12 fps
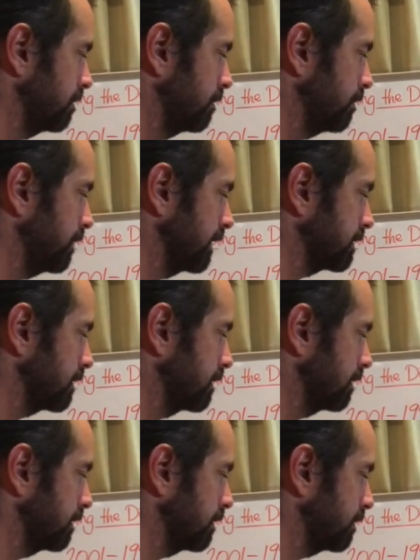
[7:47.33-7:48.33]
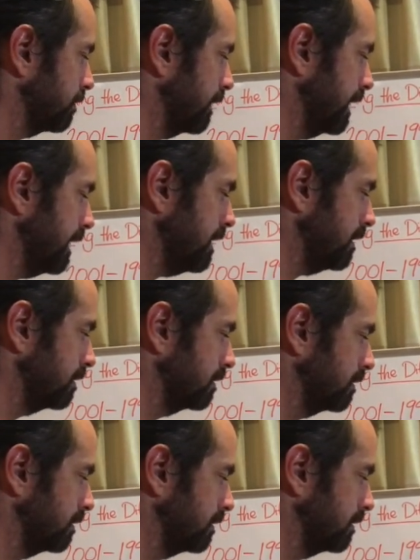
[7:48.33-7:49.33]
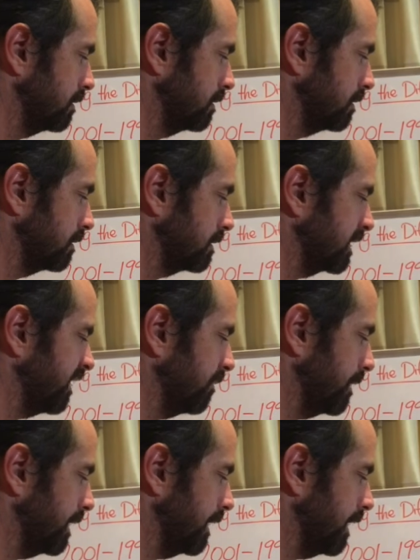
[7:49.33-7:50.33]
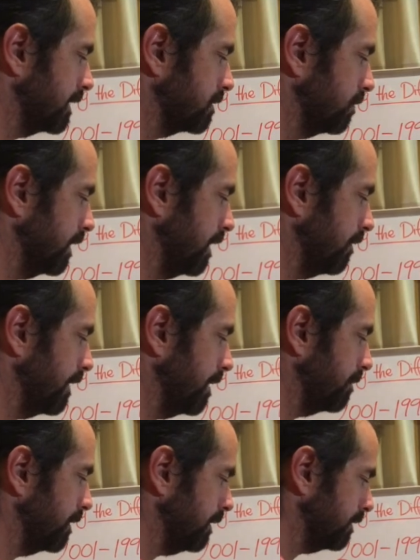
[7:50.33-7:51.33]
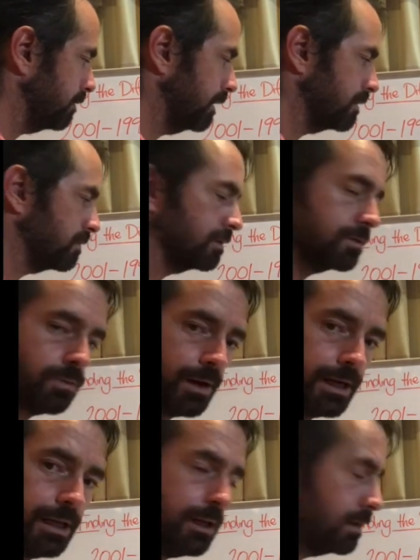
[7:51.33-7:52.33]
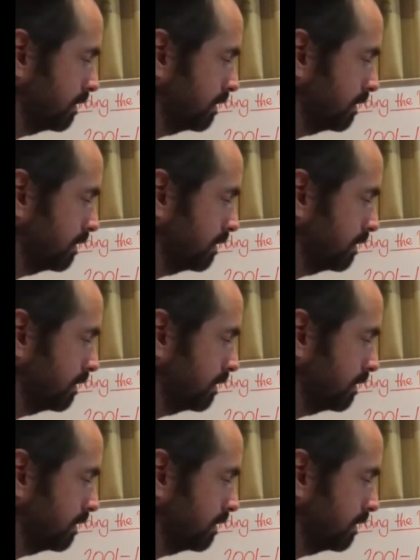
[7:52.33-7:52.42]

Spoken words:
plus 3 to give me a nice round number, 320.